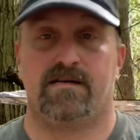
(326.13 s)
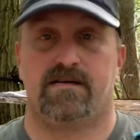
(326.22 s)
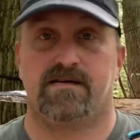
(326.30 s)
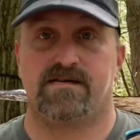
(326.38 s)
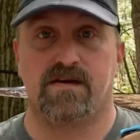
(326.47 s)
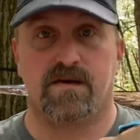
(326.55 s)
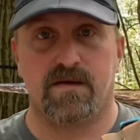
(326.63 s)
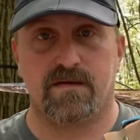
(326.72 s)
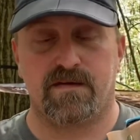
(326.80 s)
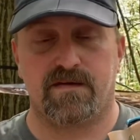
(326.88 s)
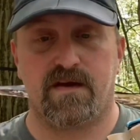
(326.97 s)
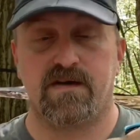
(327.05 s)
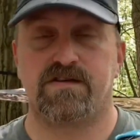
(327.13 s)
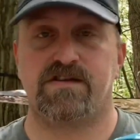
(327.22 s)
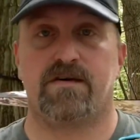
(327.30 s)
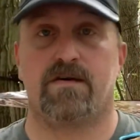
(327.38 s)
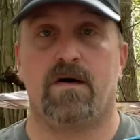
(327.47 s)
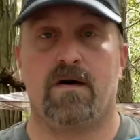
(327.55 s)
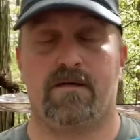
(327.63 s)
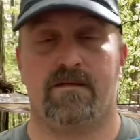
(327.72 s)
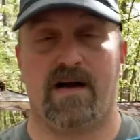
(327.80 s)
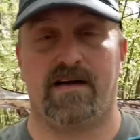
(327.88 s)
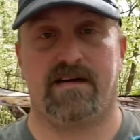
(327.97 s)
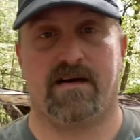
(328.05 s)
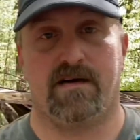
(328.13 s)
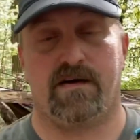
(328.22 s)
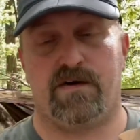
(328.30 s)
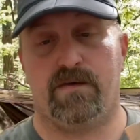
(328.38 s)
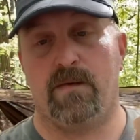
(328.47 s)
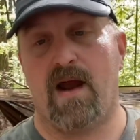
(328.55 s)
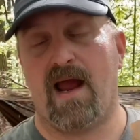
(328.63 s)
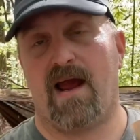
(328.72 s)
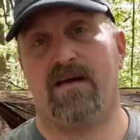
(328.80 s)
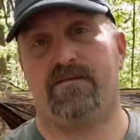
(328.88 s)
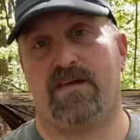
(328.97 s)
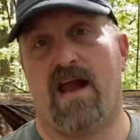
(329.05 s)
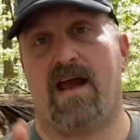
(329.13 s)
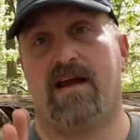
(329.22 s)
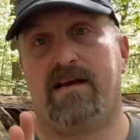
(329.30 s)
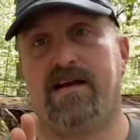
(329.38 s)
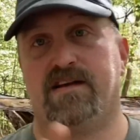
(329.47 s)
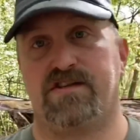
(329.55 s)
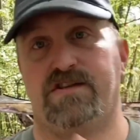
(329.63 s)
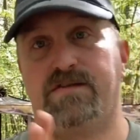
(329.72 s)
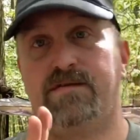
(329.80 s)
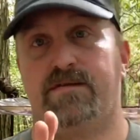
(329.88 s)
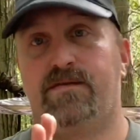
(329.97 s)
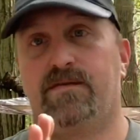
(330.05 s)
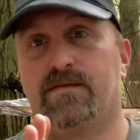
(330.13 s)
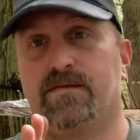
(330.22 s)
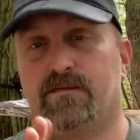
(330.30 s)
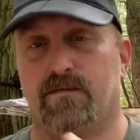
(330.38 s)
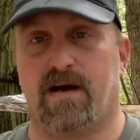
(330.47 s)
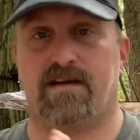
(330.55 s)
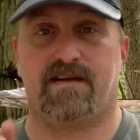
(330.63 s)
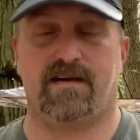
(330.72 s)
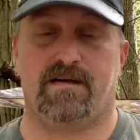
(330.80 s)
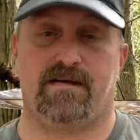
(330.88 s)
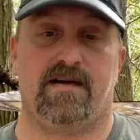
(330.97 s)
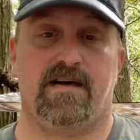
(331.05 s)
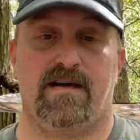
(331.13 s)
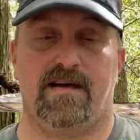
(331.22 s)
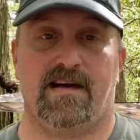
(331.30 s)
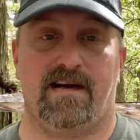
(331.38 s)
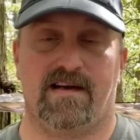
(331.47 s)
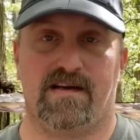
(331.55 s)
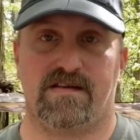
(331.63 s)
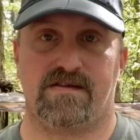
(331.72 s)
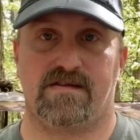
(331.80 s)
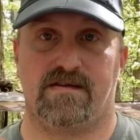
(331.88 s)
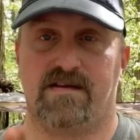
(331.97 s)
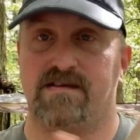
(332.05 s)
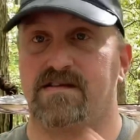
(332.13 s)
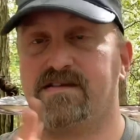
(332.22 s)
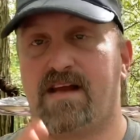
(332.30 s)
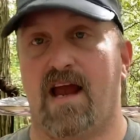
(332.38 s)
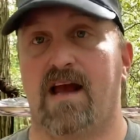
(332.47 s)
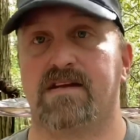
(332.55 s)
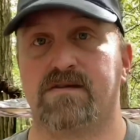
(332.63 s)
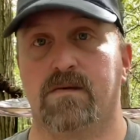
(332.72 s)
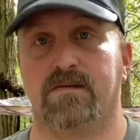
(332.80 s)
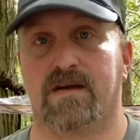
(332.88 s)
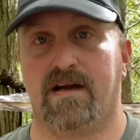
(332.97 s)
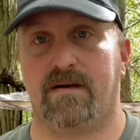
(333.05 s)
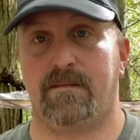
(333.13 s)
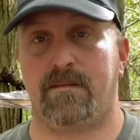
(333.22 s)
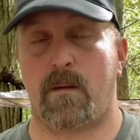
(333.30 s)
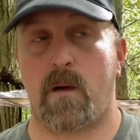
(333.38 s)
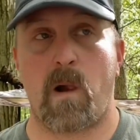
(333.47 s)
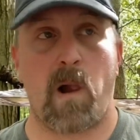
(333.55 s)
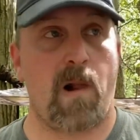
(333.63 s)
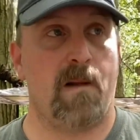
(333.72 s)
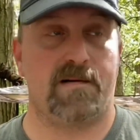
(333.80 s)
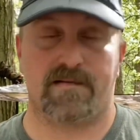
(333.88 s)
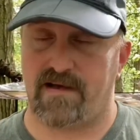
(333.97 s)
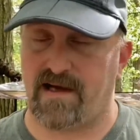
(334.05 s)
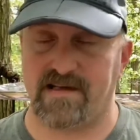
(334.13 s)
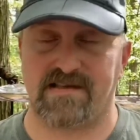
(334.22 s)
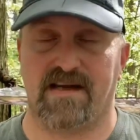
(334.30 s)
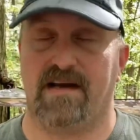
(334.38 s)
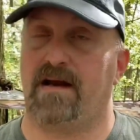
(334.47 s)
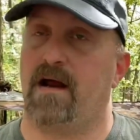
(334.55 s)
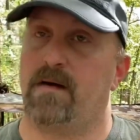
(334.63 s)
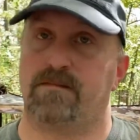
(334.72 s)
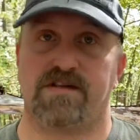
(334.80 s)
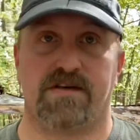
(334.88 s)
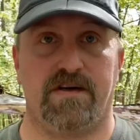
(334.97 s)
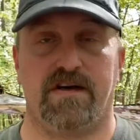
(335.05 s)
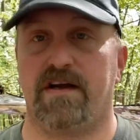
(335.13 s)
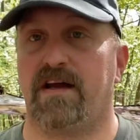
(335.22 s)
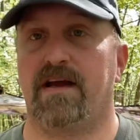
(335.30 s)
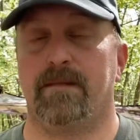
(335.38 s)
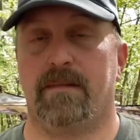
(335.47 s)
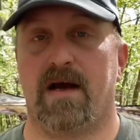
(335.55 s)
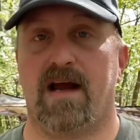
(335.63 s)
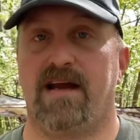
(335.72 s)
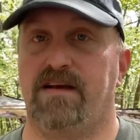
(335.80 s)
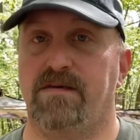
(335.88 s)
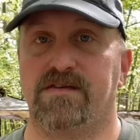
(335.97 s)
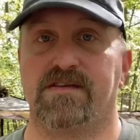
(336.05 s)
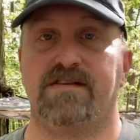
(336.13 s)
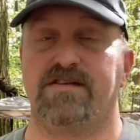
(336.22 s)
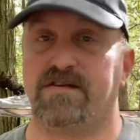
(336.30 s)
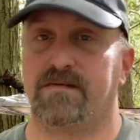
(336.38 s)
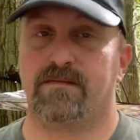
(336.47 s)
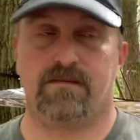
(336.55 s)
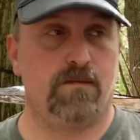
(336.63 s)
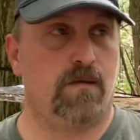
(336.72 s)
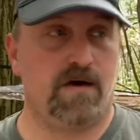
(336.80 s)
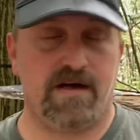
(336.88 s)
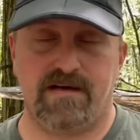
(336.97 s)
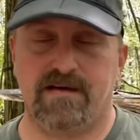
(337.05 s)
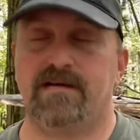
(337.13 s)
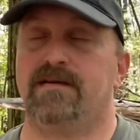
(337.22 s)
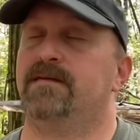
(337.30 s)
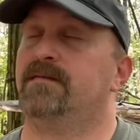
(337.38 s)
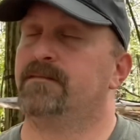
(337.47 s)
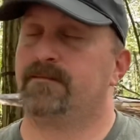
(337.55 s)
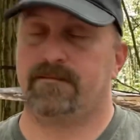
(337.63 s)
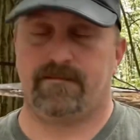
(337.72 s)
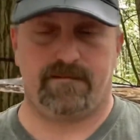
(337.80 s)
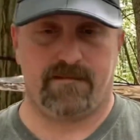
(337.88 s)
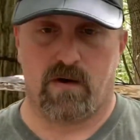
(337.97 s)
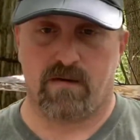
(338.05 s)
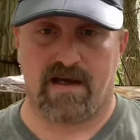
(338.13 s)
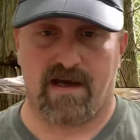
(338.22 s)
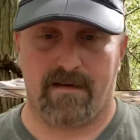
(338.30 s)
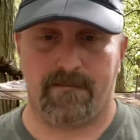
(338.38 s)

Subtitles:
So there's your con right there. You have that issue right there. This is gas only. Like I said, I'm sure you could get by using wood. Okay.